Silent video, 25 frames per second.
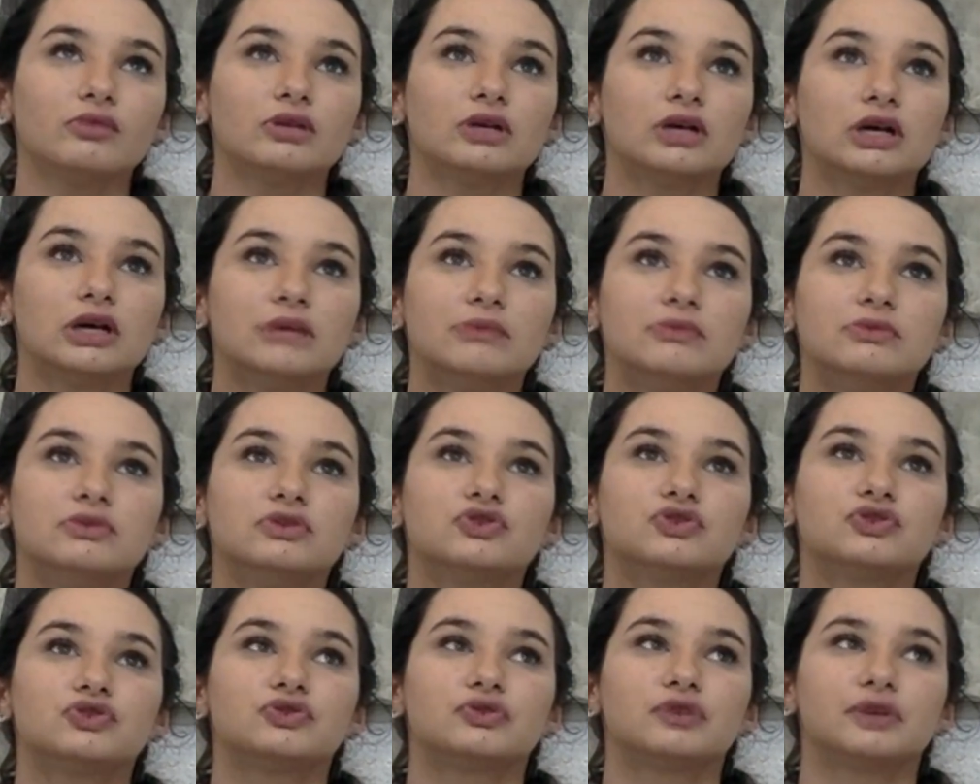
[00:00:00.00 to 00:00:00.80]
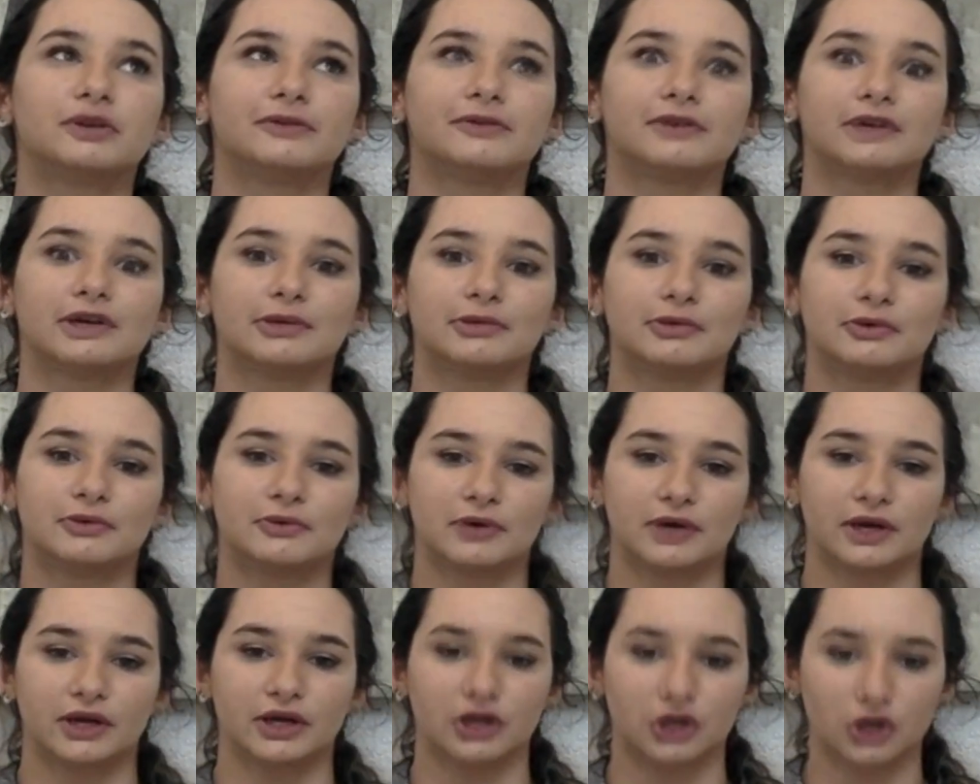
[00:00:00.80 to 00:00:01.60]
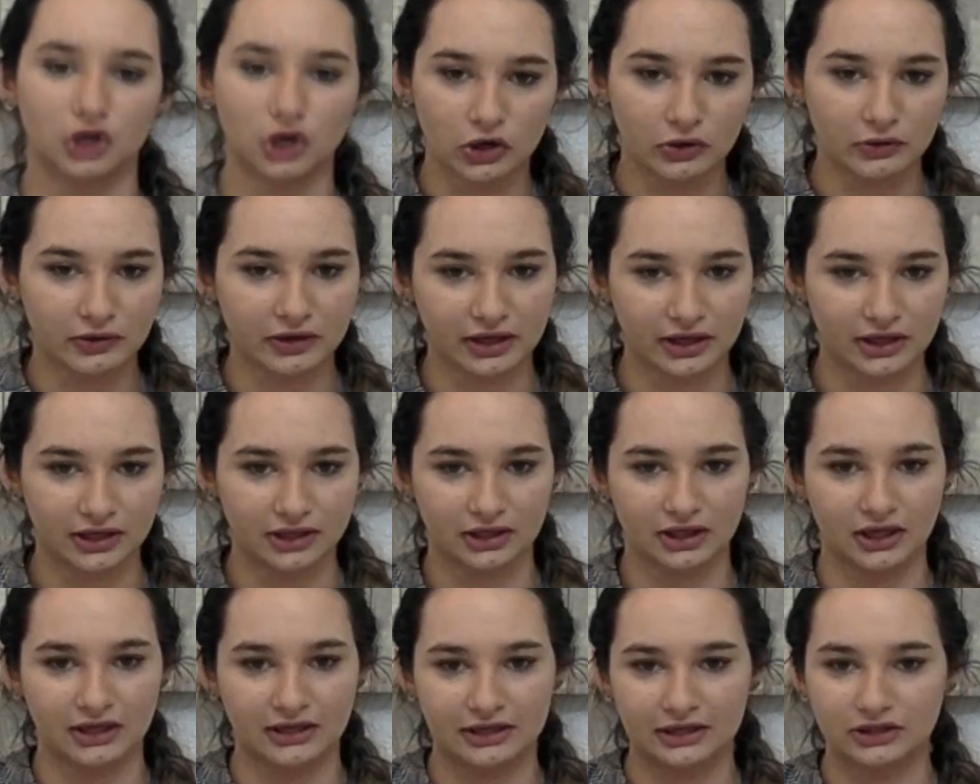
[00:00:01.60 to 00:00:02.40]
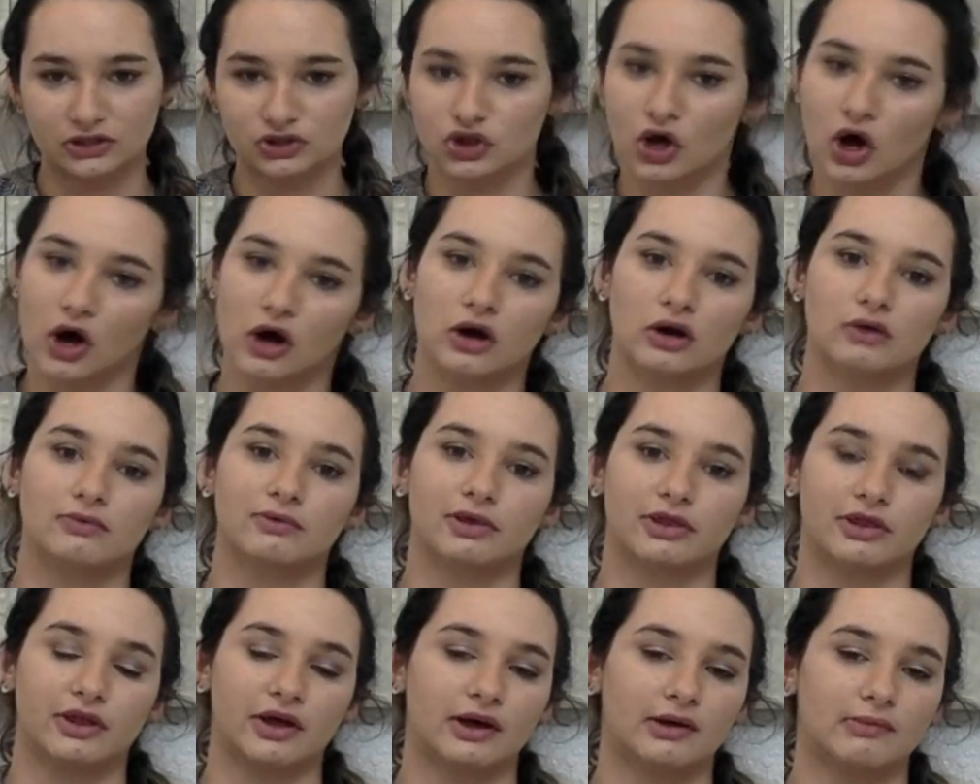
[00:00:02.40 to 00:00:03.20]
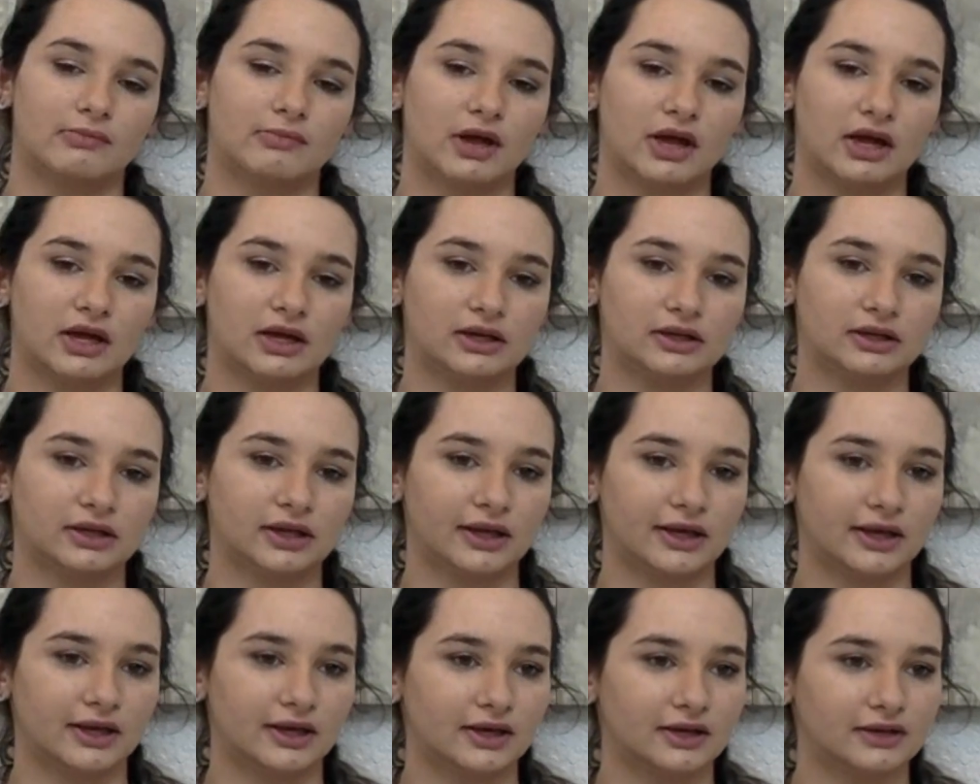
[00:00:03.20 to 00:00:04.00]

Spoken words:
I'm used to an environment where I can go in and, like, talk with them and, like,